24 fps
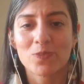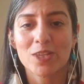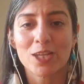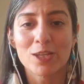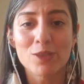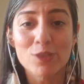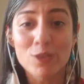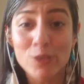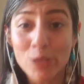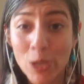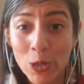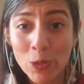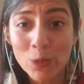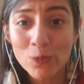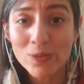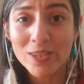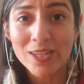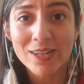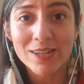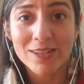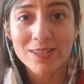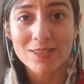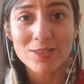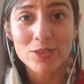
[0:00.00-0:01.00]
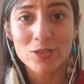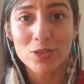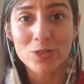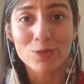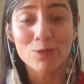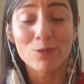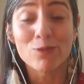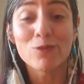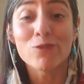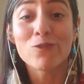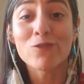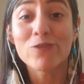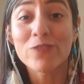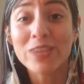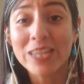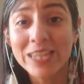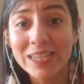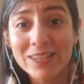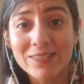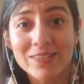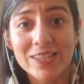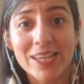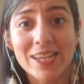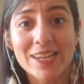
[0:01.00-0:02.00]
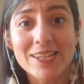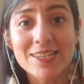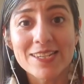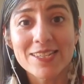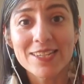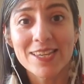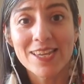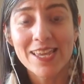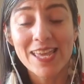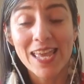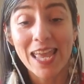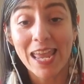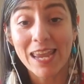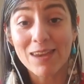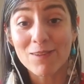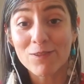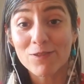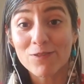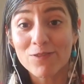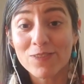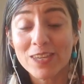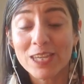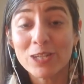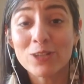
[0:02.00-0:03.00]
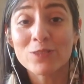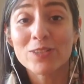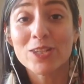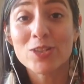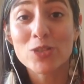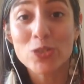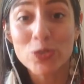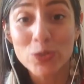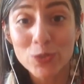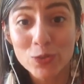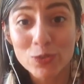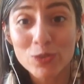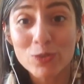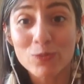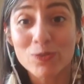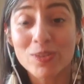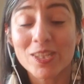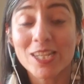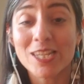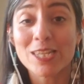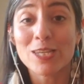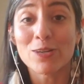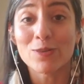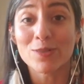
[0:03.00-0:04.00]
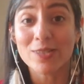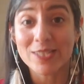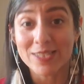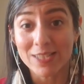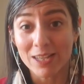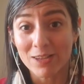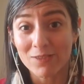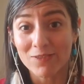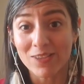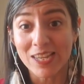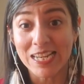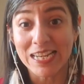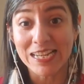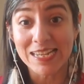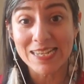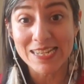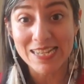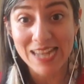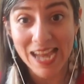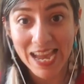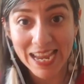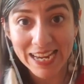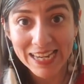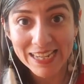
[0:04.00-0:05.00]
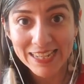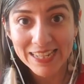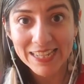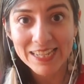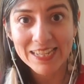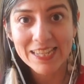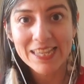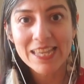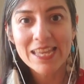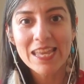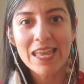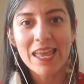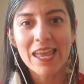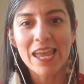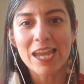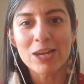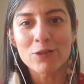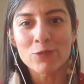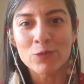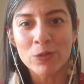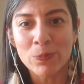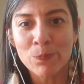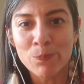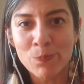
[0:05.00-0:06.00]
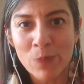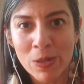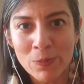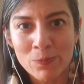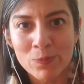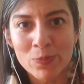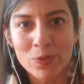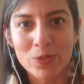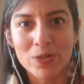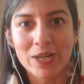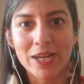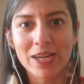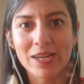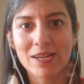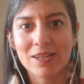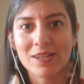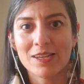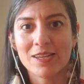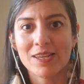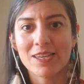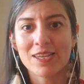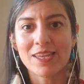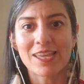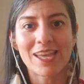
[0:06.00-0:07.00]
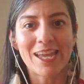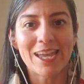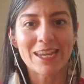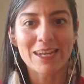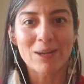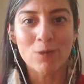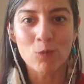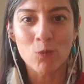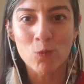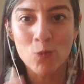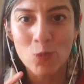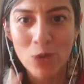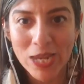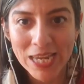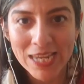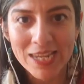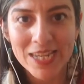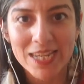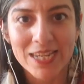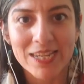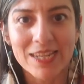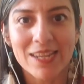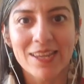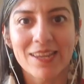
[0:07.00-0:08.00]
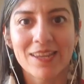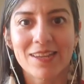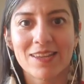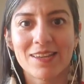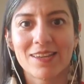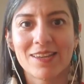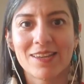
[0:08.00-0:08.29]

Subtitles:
Know that it's true. Feel it, and feel the truth within yourself igniting and remembering and awakening.